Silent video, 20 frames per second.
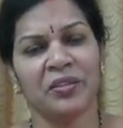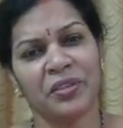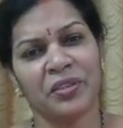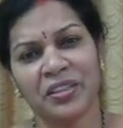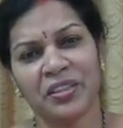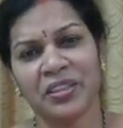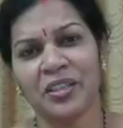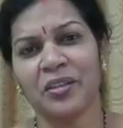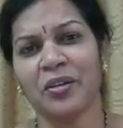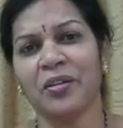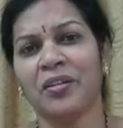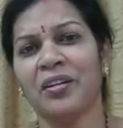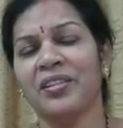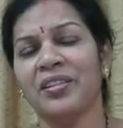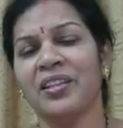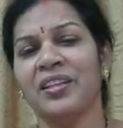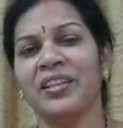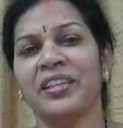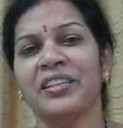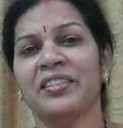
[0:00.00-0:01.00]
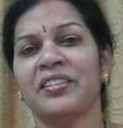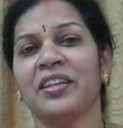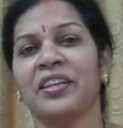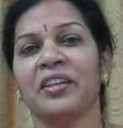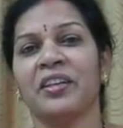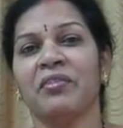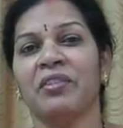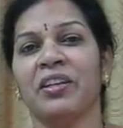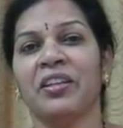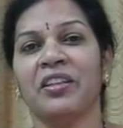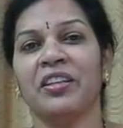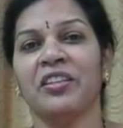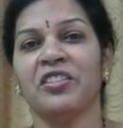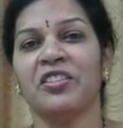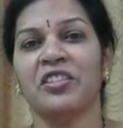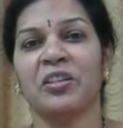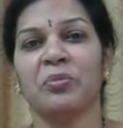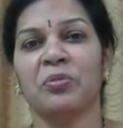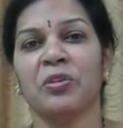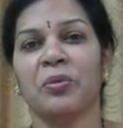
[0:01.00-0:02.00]
Everything, all the links are given in the
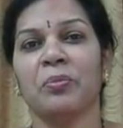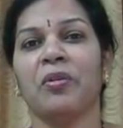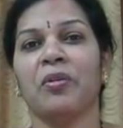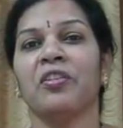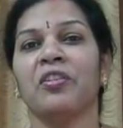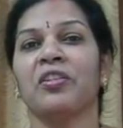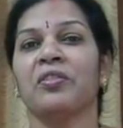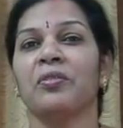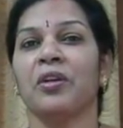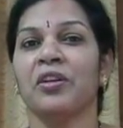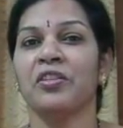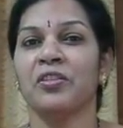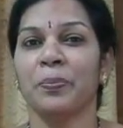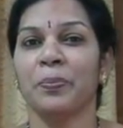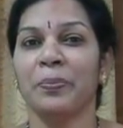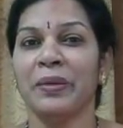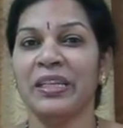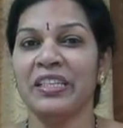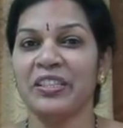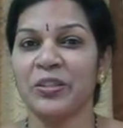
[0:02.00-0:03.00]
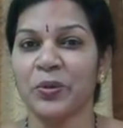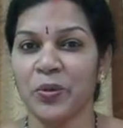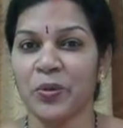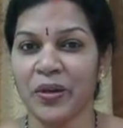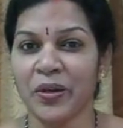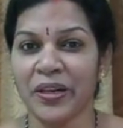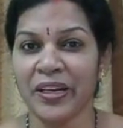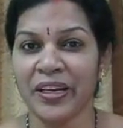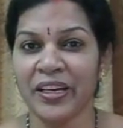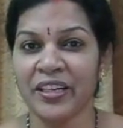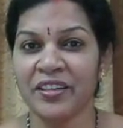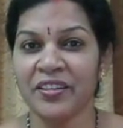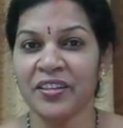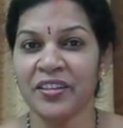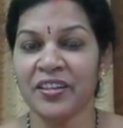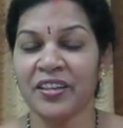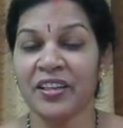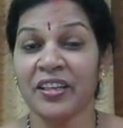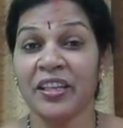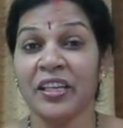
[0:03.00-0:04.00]
description box. Please go ahead,
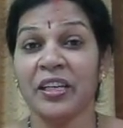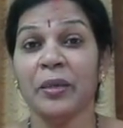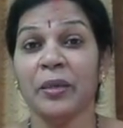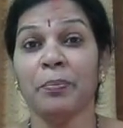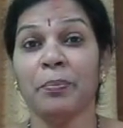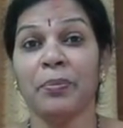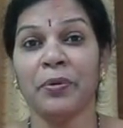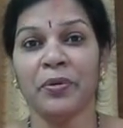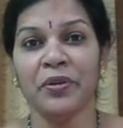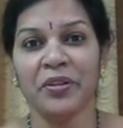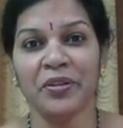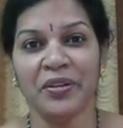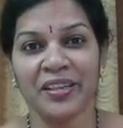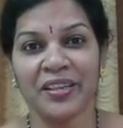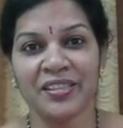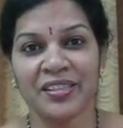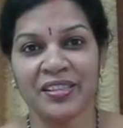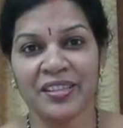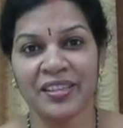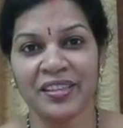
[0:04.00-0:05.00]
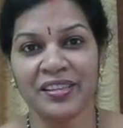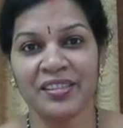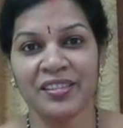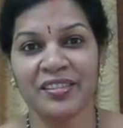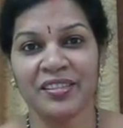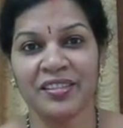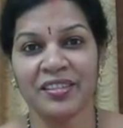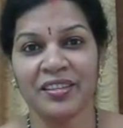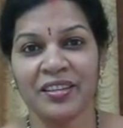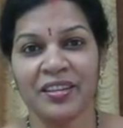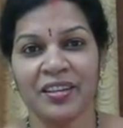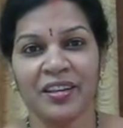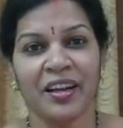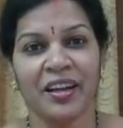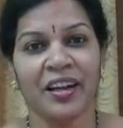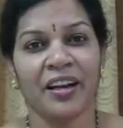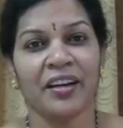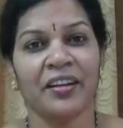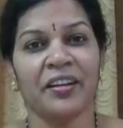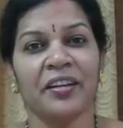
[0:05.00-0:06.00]
improve your skills,
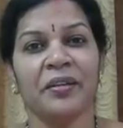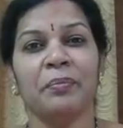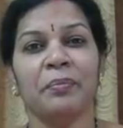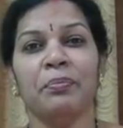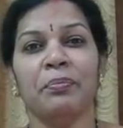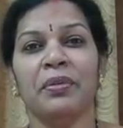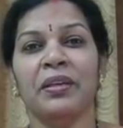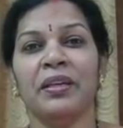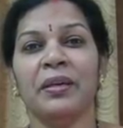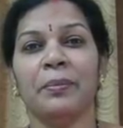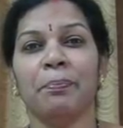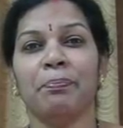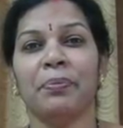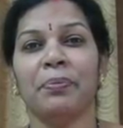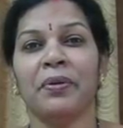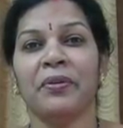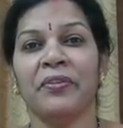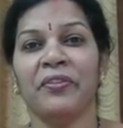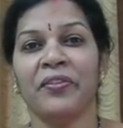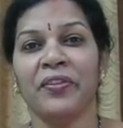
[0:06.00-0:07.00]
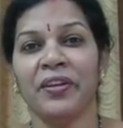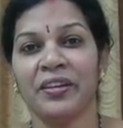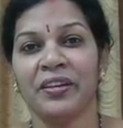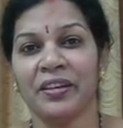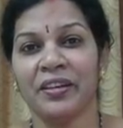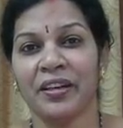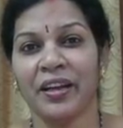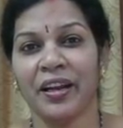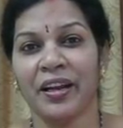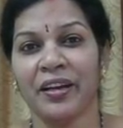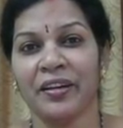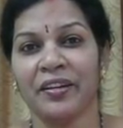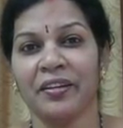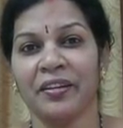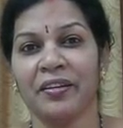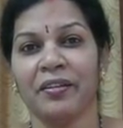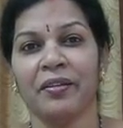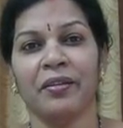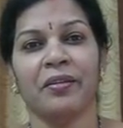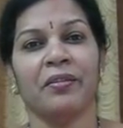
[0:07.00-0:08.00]
and be a perfect and
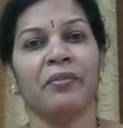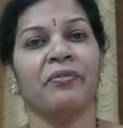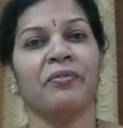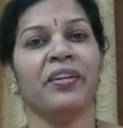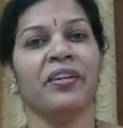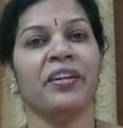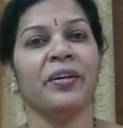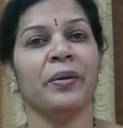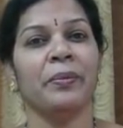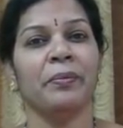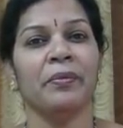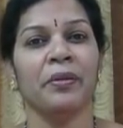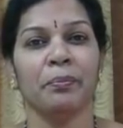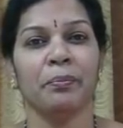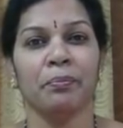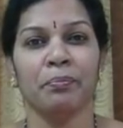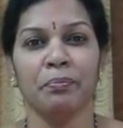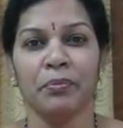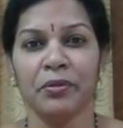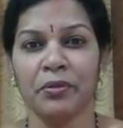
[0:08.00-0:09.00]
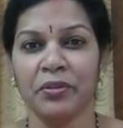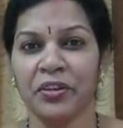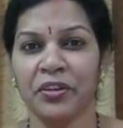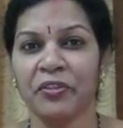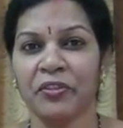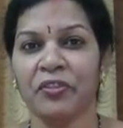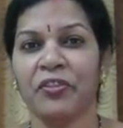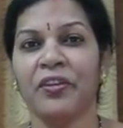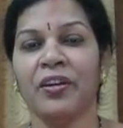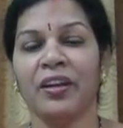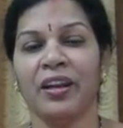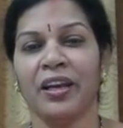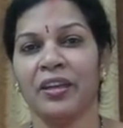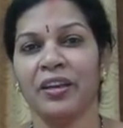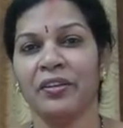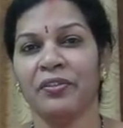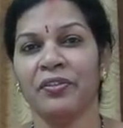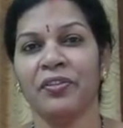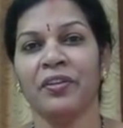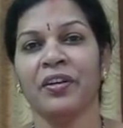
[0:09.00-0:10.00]
very beautiful
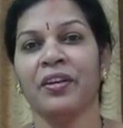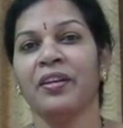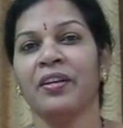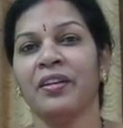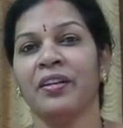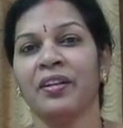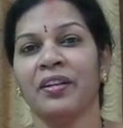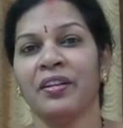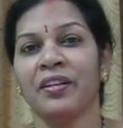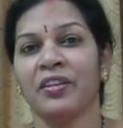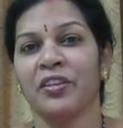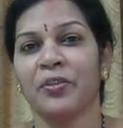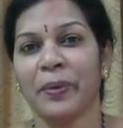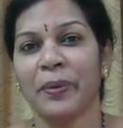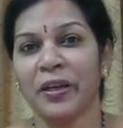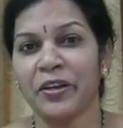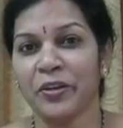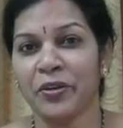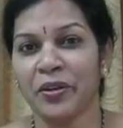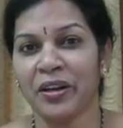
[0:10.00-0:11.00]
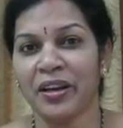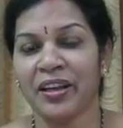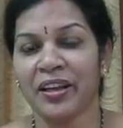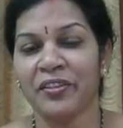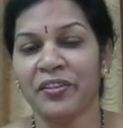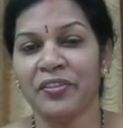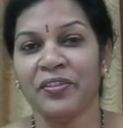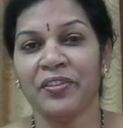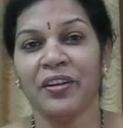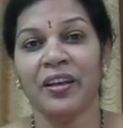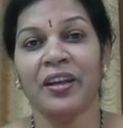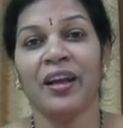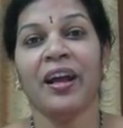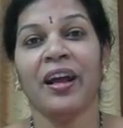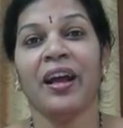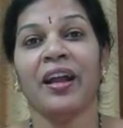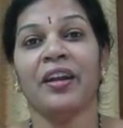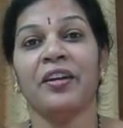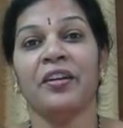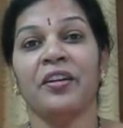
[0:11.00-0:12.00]
life. Spend your life,
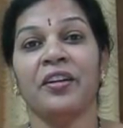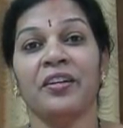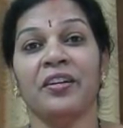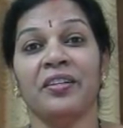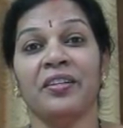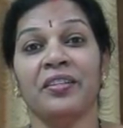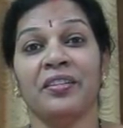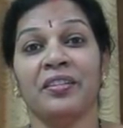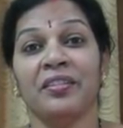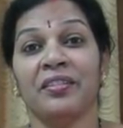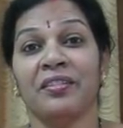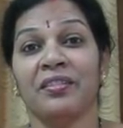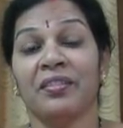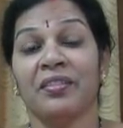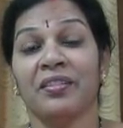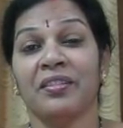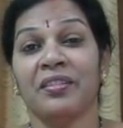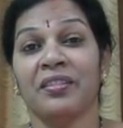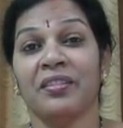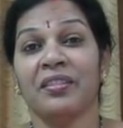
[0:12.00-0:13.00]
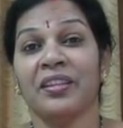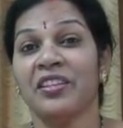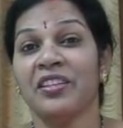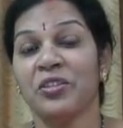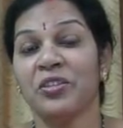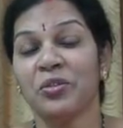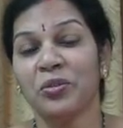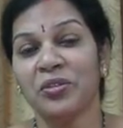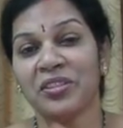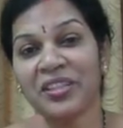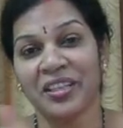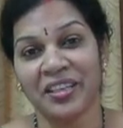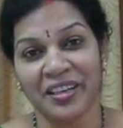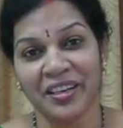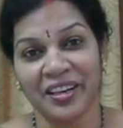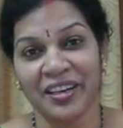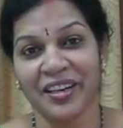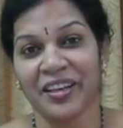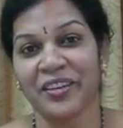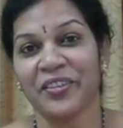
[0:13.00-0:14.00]
and there is no
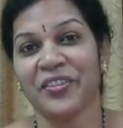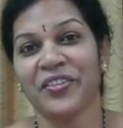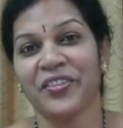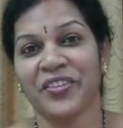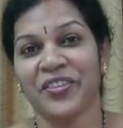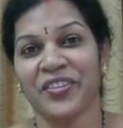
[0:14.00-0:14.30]
second life.